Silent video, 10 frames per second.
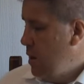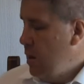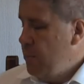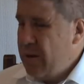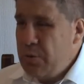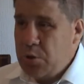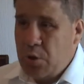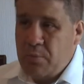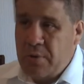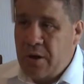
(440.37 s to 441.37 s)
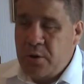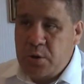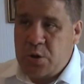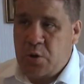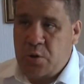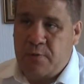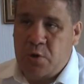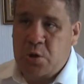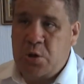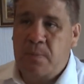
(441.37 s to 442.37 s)
And then he was on about another sword
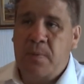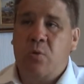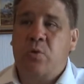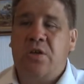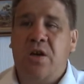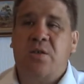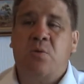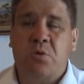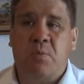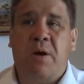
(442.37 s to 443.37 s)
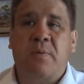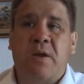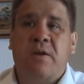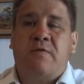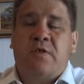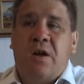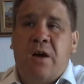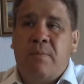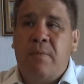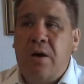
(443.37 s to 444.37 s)
verse, which I said was about the end of
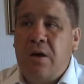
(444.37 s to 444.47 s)
time,